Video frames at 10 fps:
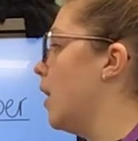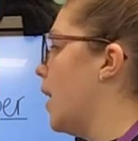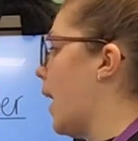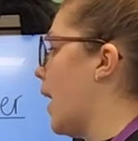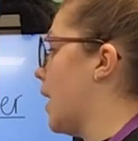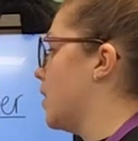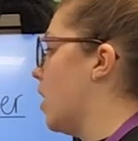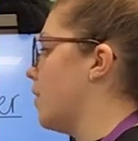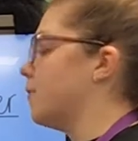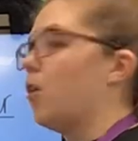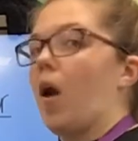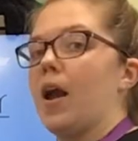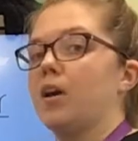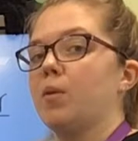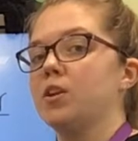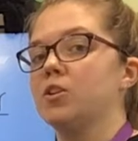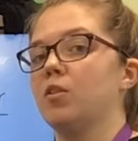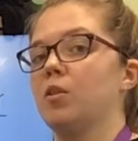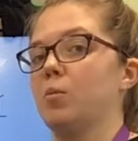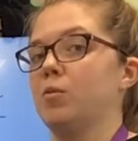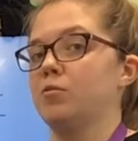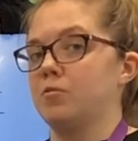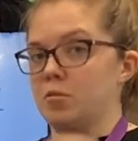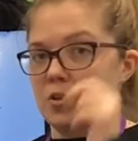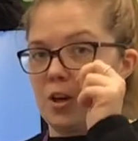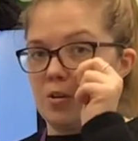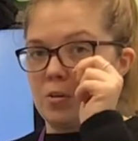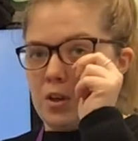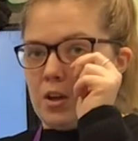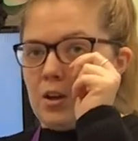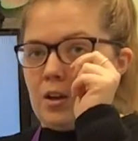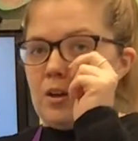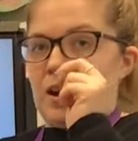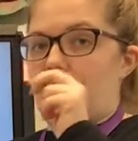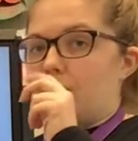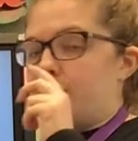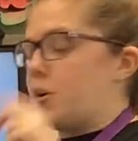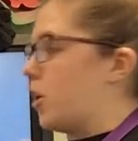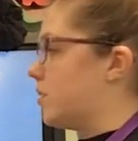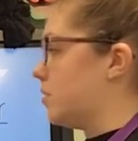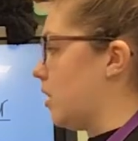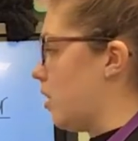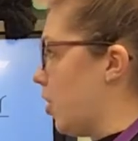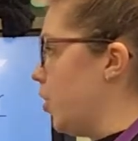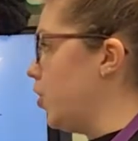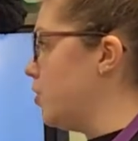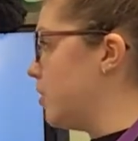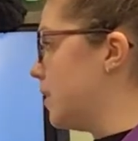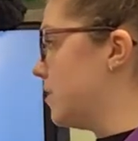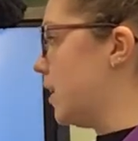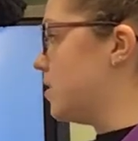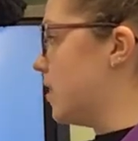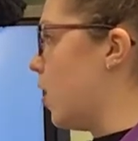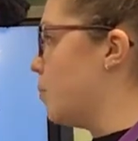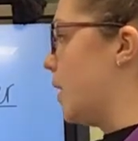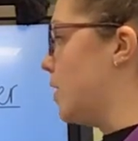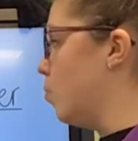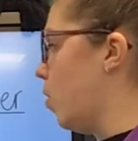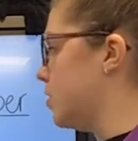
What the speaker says: And I've got a question on the board for you. And first, who thinks they can tell me what